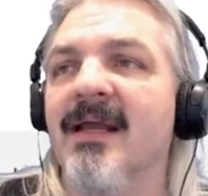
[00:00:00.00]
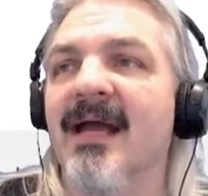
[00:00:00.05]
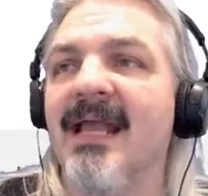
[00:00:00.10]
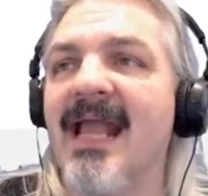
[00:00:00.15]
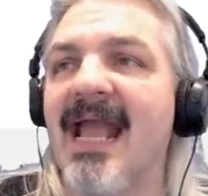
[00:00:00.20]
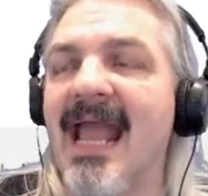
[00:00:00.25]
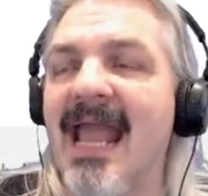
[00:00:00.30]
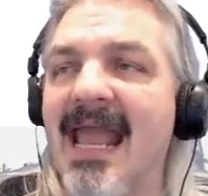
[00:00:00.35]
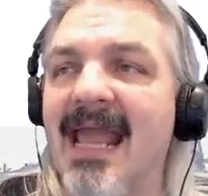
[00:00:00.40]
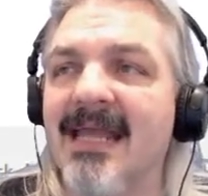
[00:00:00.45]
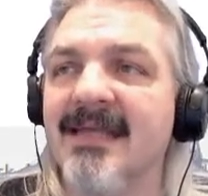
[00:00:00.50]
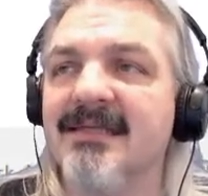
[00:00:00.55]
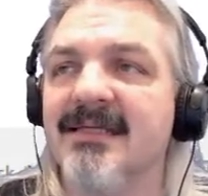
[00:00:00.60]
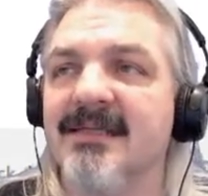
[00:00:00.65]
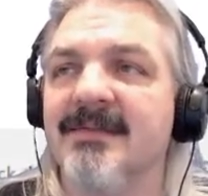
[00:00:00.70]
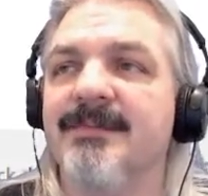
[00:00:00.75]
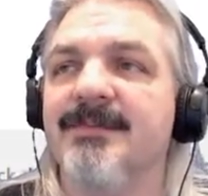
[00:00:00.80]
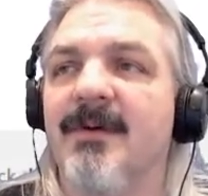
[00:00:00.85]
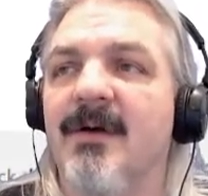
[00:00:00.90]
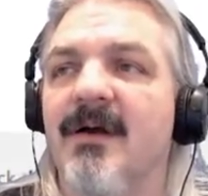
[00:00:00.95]
add
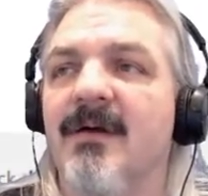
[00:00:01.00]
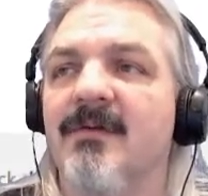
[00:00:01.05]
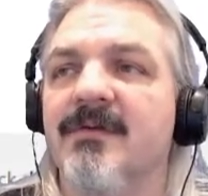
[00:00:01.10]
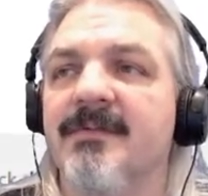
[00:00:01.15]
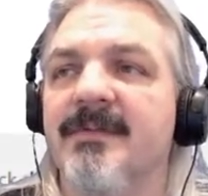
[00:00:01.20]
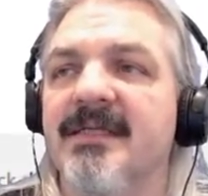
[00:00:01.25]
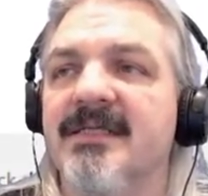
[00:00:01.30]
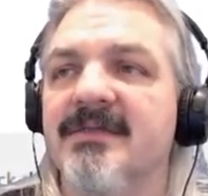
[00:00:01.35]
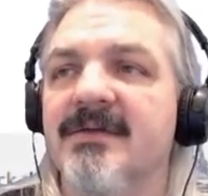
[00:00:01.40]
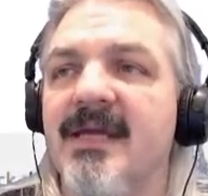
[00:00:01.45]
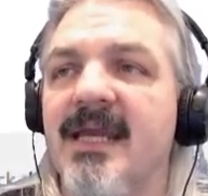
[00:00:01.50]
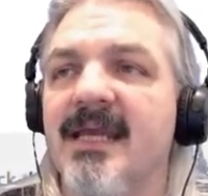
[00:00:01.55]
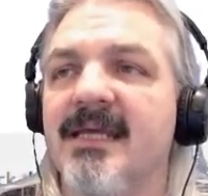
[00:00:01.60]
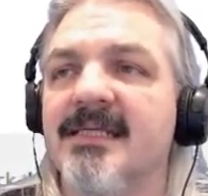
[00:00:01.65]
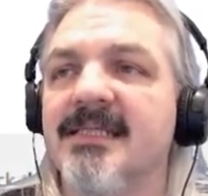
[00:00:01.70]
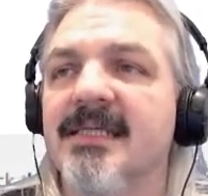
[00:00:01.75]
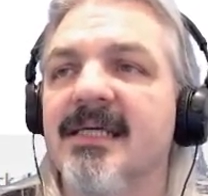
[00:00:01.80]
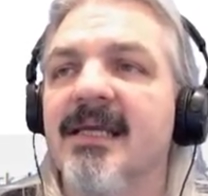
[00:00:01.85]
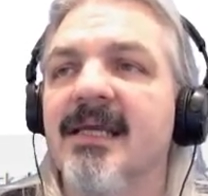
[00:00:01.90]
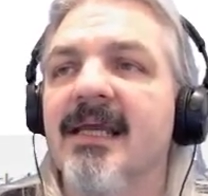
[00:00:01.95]
a file to be
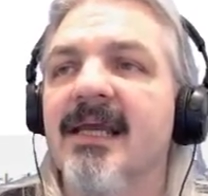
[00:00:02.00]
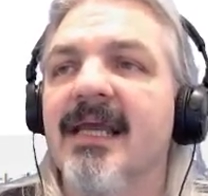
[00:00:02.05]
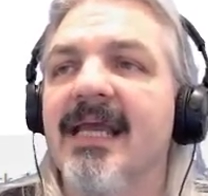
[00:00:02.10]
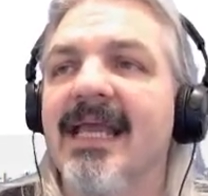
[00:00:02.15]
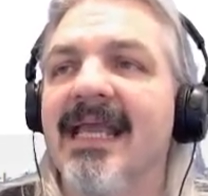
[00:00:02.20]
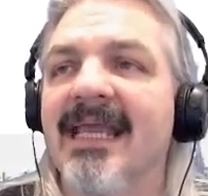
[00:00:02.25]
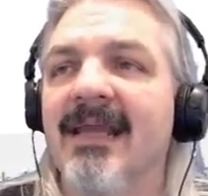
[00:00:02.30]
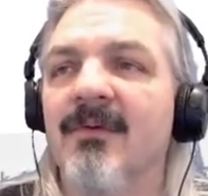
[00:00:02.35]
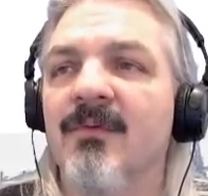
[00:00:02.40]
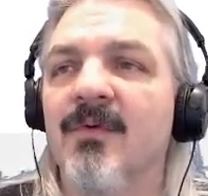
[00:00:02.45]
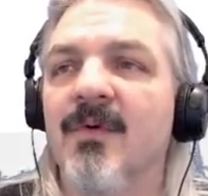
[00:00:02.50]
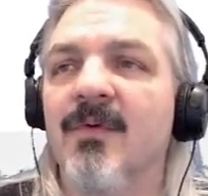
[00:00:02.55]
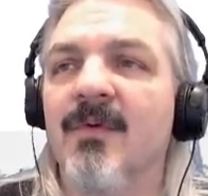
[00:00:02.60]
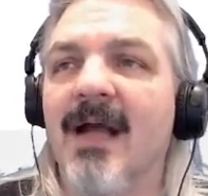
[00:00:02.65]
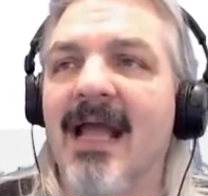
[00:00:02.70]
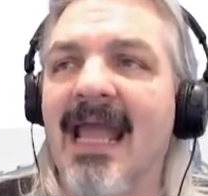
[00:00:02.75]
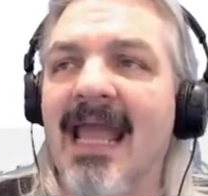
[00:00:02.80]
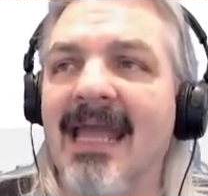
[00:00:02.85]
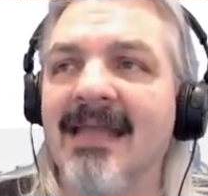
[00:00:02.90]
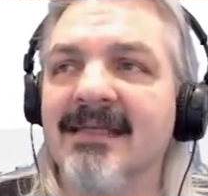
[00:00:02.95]
tracked, it will
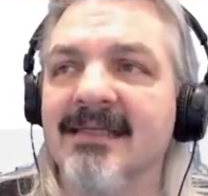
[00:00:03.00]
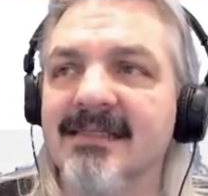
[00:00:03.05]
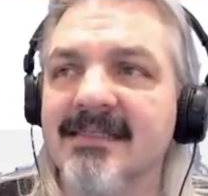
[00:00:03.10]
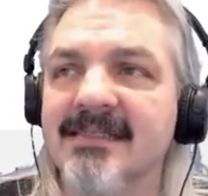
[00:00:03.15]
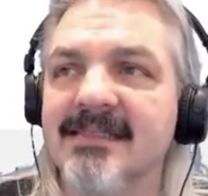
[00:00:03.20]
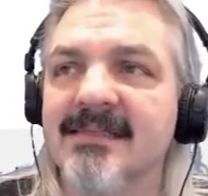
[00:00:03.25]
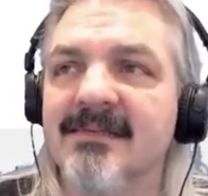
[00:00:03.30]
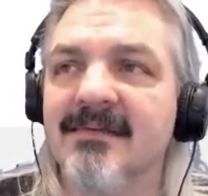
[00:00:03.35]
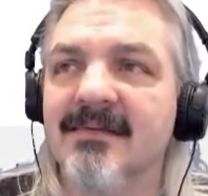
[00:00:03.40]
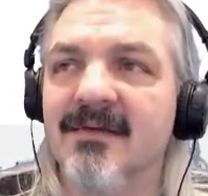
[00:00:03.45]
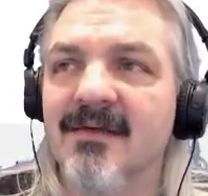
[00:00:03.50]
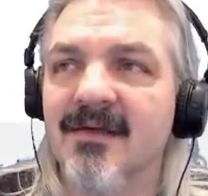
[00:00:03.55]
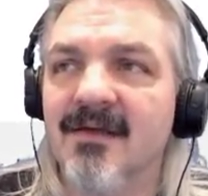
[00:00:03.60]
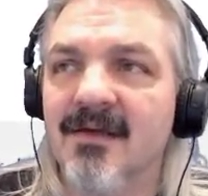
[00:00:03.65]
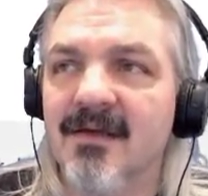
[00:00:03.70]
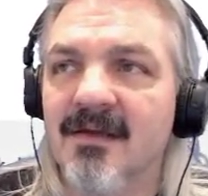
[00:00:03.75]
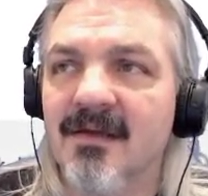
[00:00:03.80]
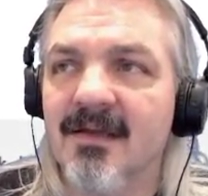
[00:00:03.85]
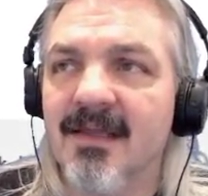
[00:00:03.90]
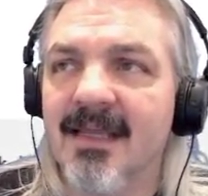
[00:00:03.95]
add it
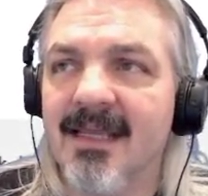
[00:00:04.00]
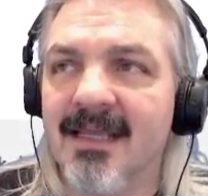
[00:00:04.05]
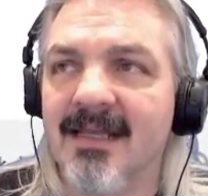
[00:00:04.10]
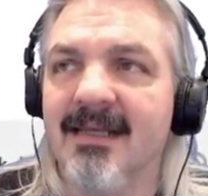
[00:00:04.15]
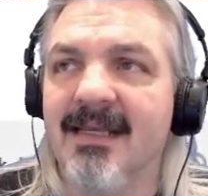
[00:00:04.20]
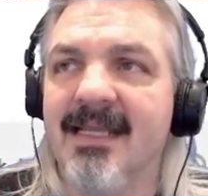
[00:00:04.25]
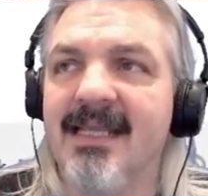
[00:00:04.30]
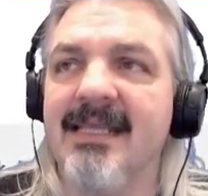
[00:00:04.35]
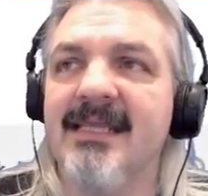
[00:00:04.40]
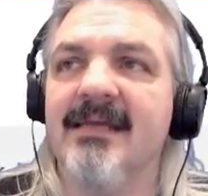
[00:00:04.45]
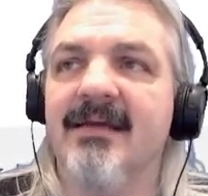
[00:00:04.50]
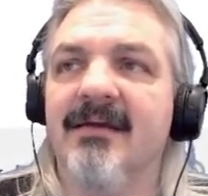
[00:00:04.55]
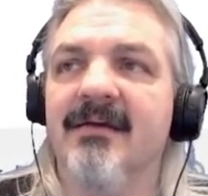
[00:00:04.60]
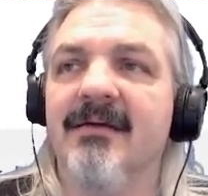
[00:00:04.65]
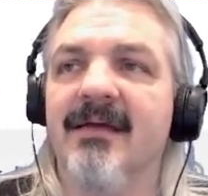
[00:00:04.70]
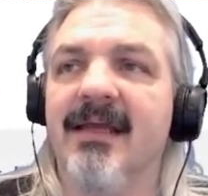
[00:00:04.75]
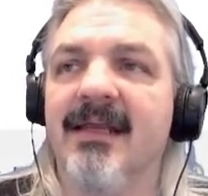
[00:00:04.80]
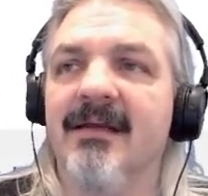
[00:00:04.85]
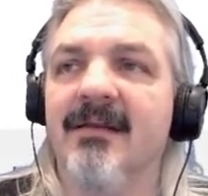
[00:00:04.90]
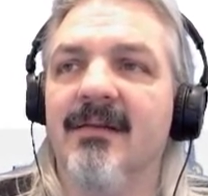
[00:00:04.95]
in
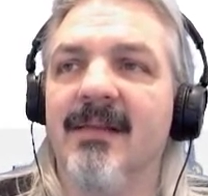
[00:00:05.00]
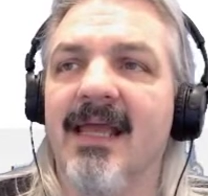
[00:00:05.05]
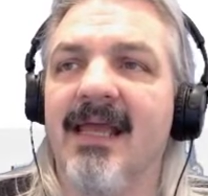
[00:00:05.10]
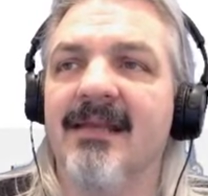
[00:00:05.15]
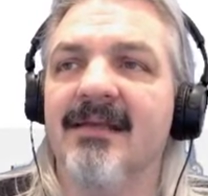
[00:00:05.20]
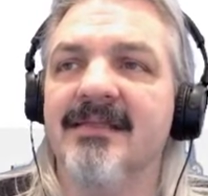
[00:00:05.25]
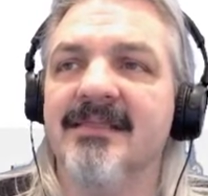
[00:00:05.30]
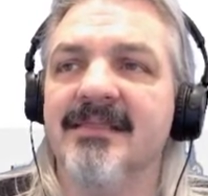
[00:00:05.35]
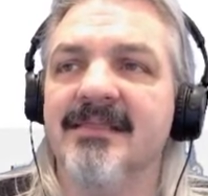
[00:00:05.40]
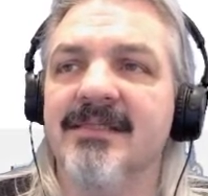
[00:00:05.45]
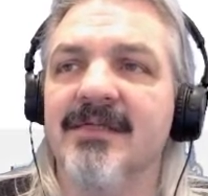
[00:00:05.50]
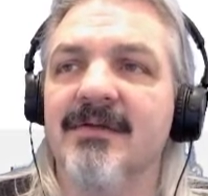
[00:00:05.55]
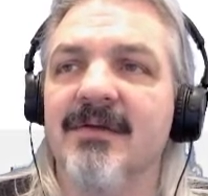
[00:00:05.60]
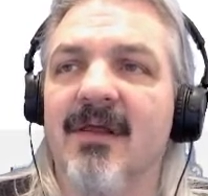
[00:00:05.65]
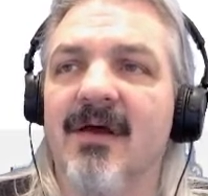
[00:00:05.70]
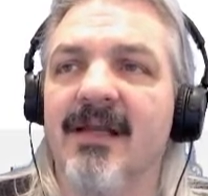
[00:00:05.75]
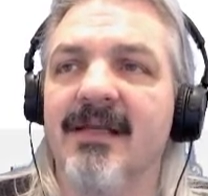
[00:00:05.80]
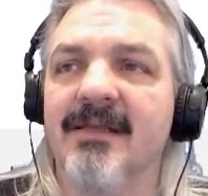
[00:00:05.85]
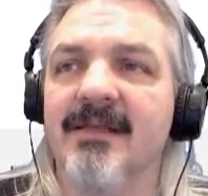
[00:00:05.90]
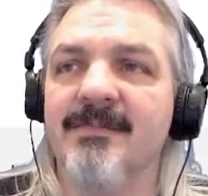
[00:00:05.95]
here, and it'll add as a new
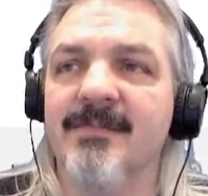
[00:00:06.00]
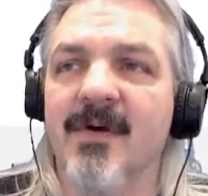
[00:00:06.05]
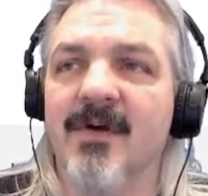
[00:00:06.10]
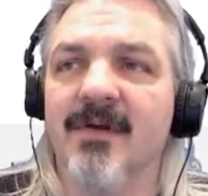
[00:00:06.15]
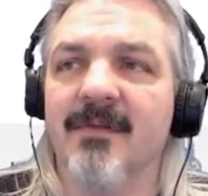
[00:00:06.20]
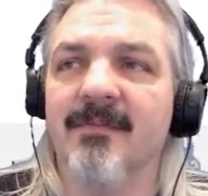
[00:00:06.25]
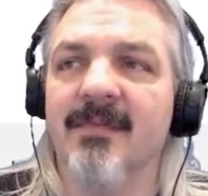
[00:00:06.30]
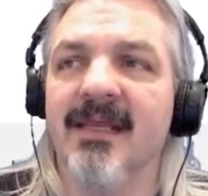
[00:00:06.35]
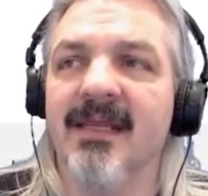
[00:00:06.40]
line at the bottom.